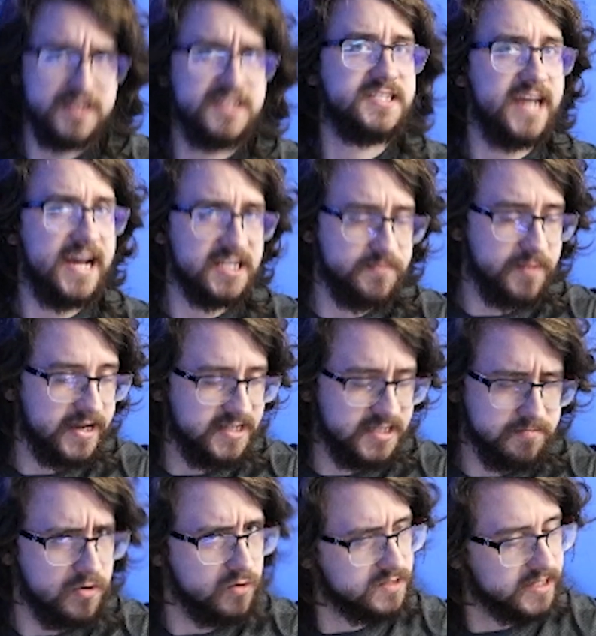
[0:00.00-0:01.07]
It's text-based,
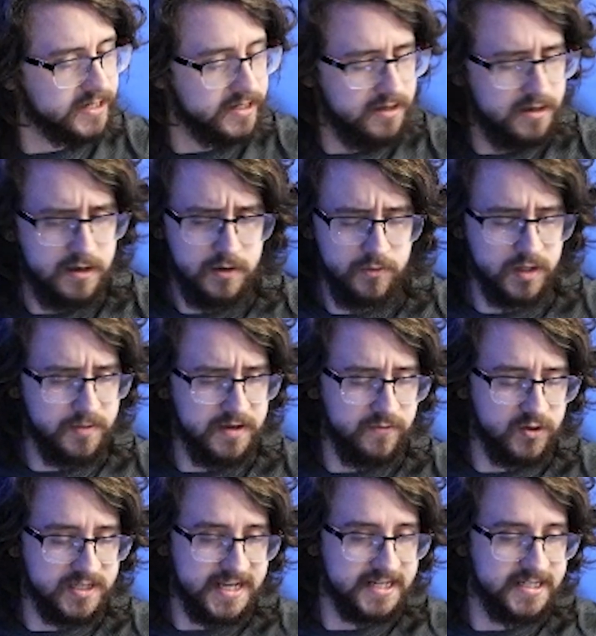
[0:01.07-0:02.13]
mostly, with a bit of voice
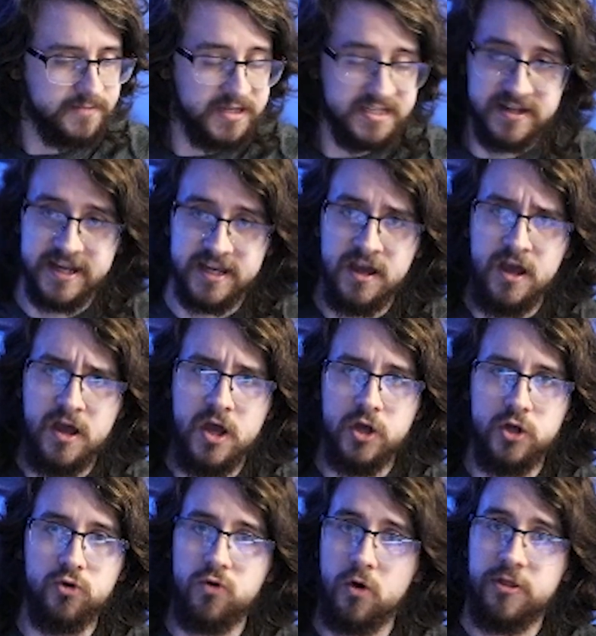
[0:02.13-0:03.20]
acting, but it's like your
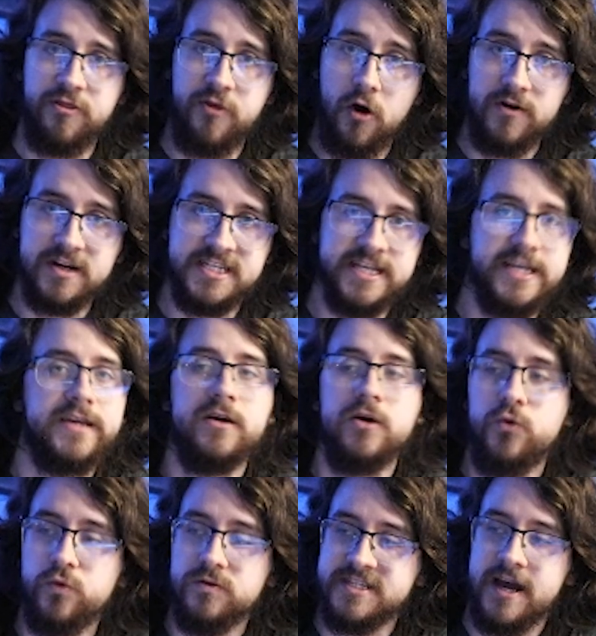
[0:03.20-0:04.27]
authority will
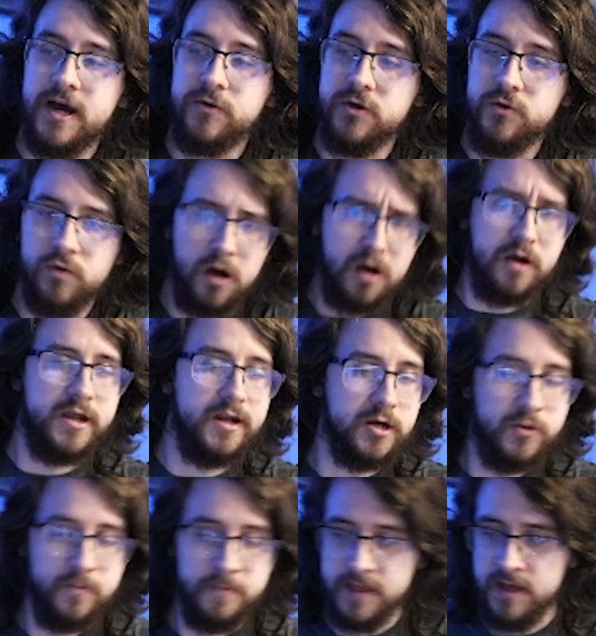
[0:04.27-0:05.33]
tell you, oh, you know,
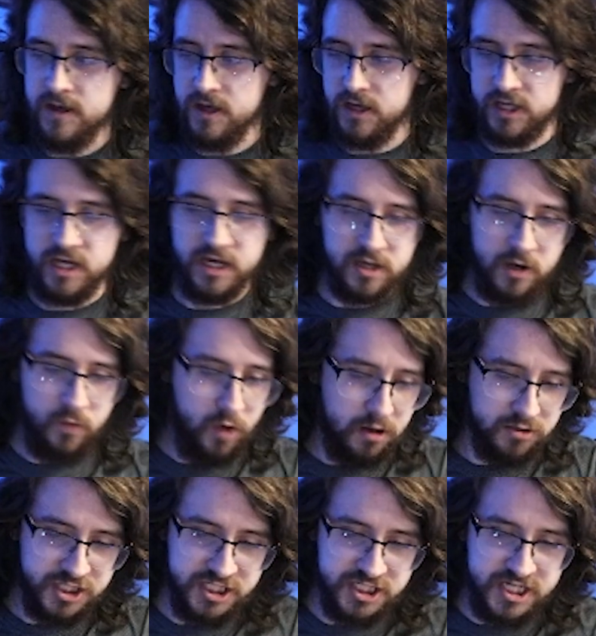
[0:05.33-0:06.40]
kick her while
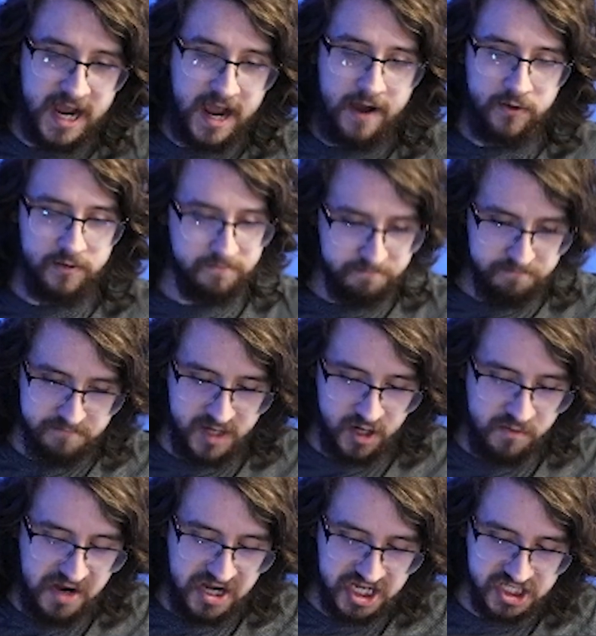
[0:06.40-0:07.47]
she's down and, you know,
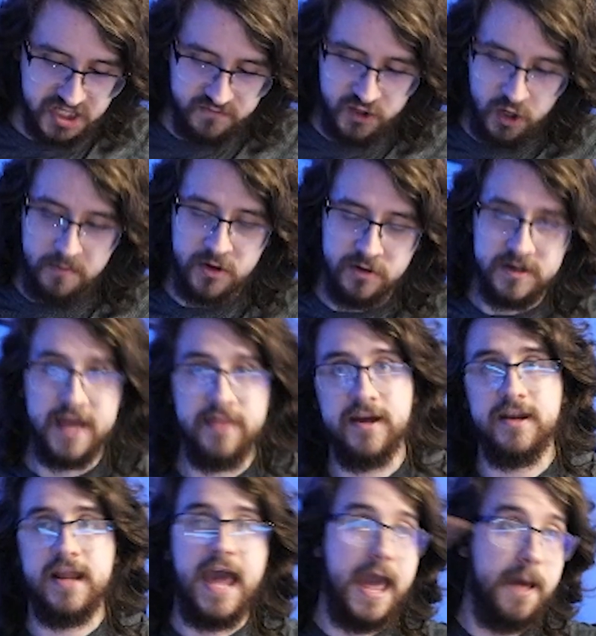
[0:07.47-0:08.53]
make yourself dominant. And
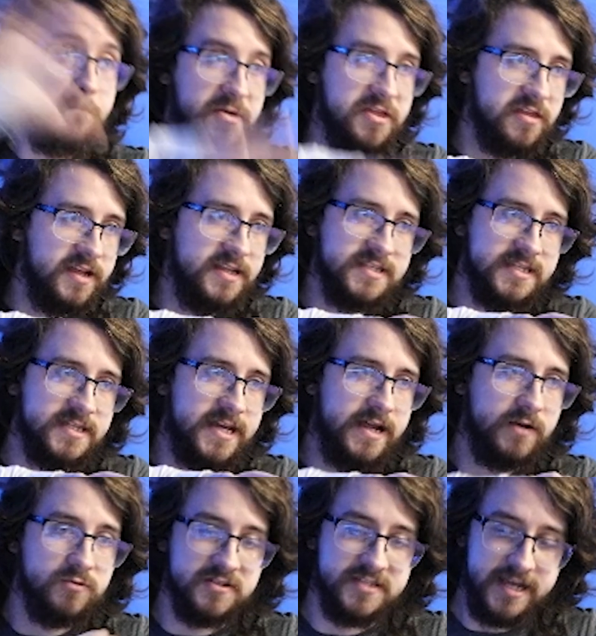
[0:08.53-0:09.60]
then empathy's in there
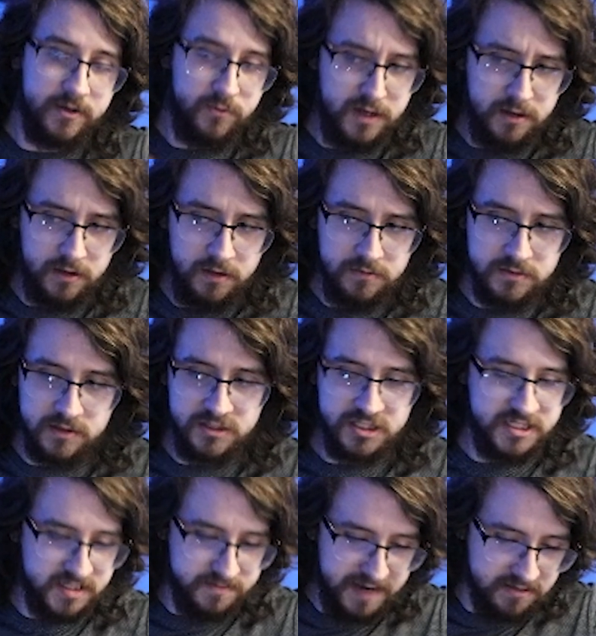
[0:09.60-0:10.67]
also saying, well, hold on,
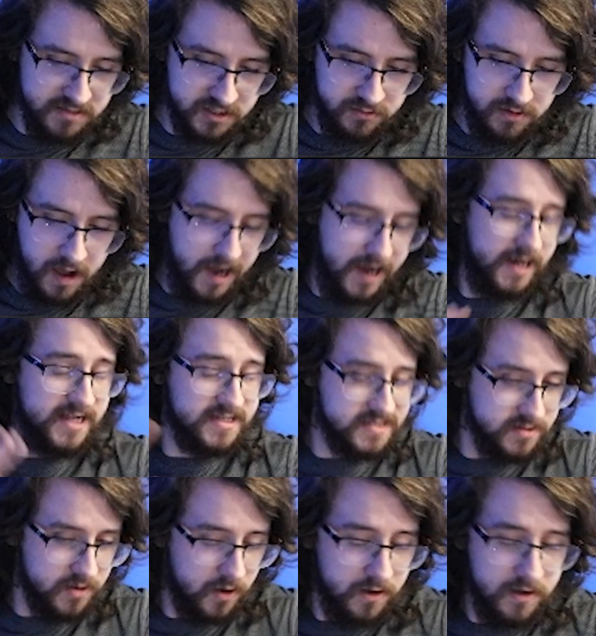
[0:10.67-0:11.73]
she's about to cry, let's
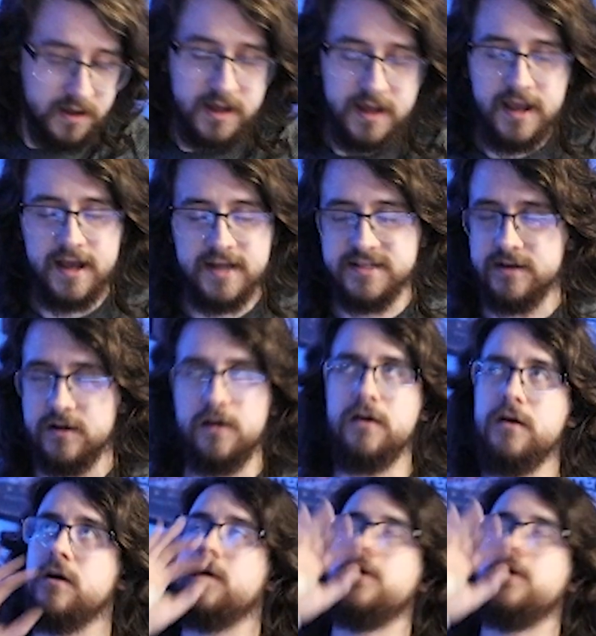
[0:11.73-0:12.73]
not. And it's like, oh,